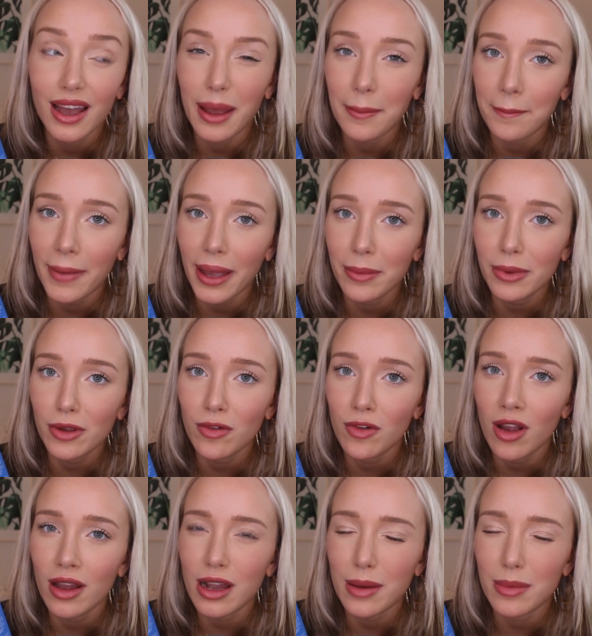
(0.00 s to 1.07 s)
I might be
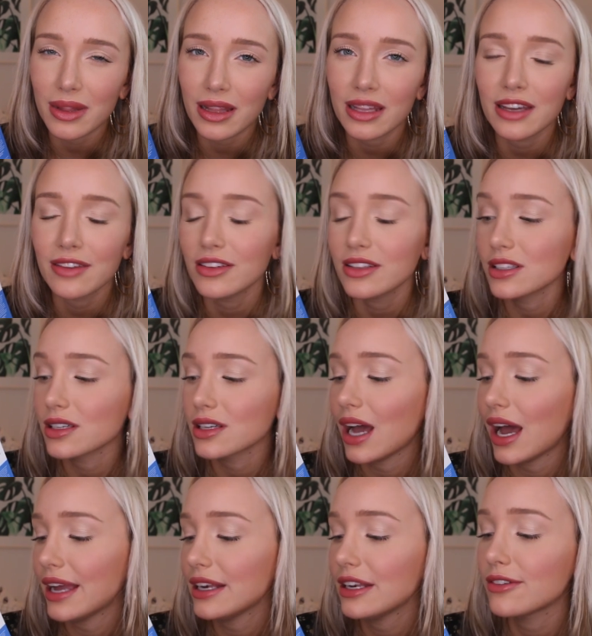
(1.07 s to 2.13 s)
wrong. I believe it's
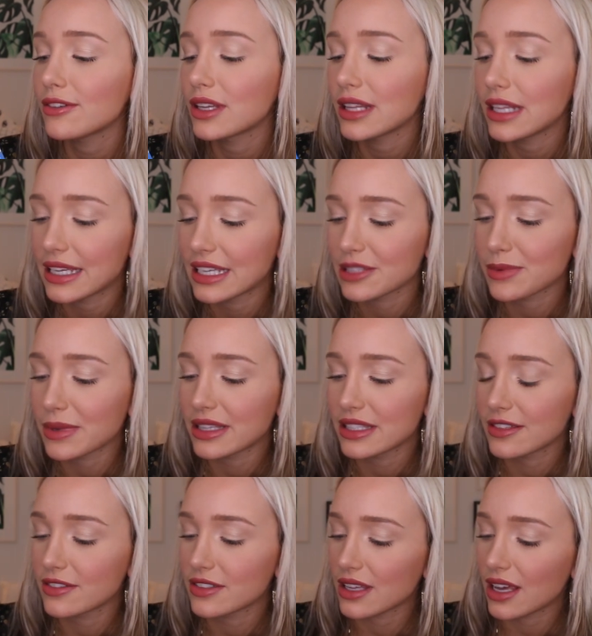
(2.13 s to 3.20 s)
kind of on the
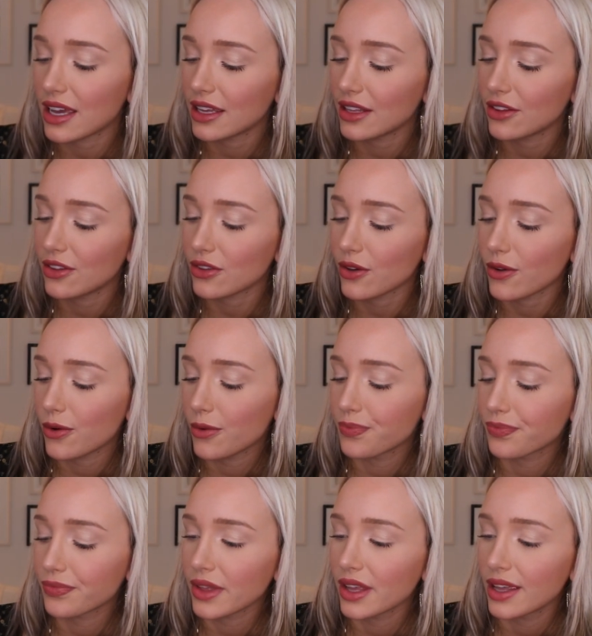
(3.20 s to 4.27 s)
expensive side, so
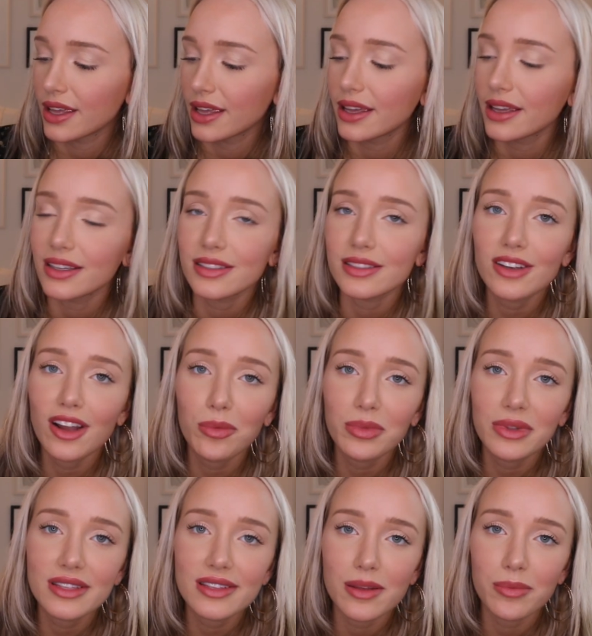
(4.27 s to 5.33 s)
it's not
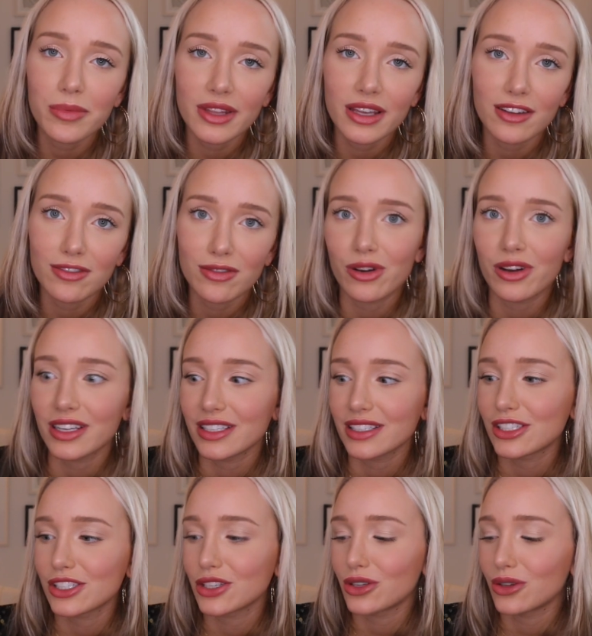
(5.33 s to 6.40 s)
been something I've
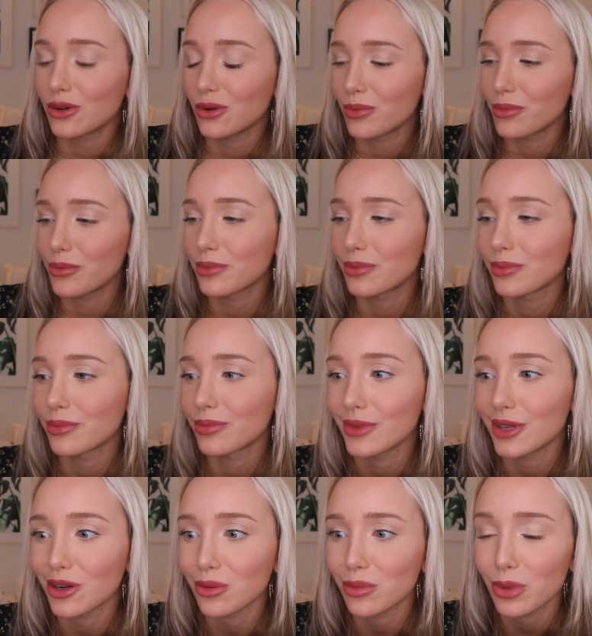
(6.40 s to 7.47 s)
wanted to,
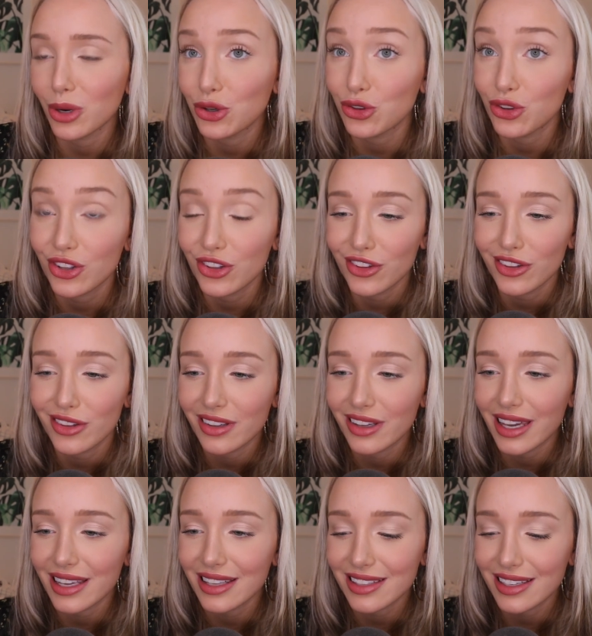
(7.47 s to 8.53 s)
you know, purchase in
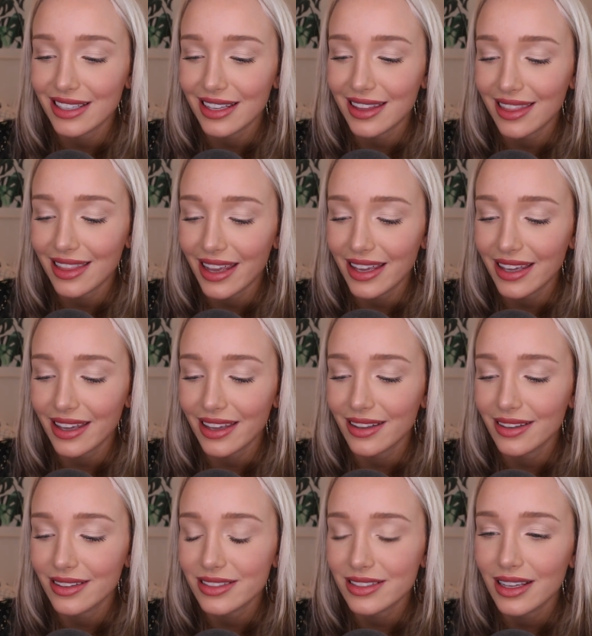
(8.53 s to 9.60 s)
case I didn't like
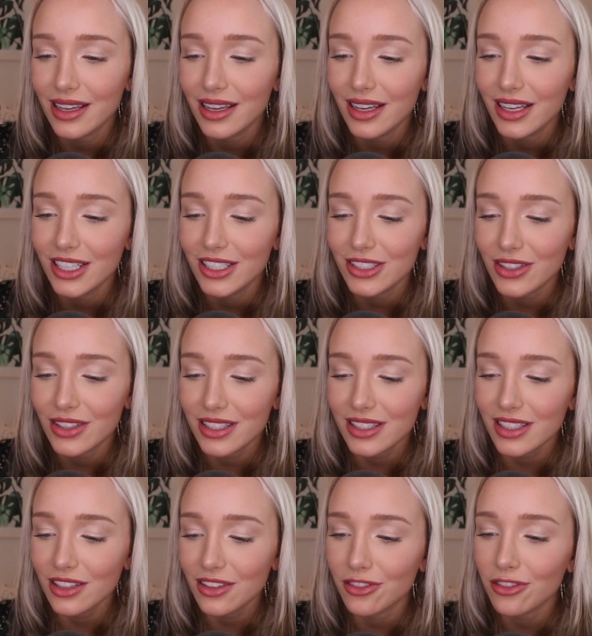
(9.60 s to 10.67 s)
it. So
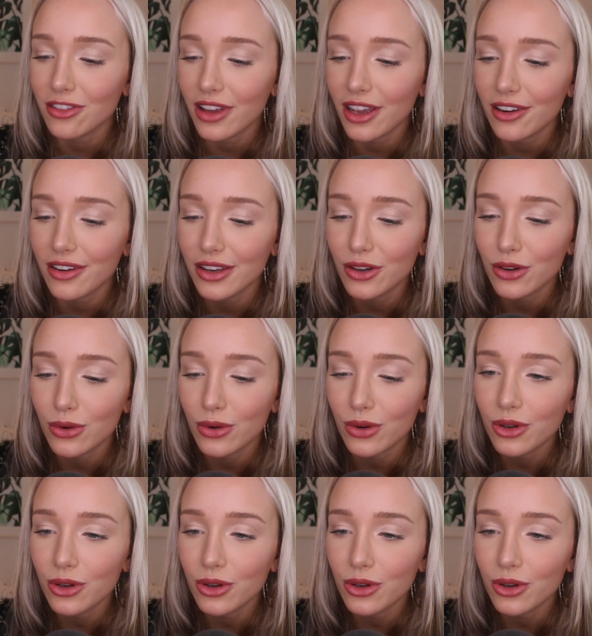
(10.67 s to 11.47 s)
this is very cool.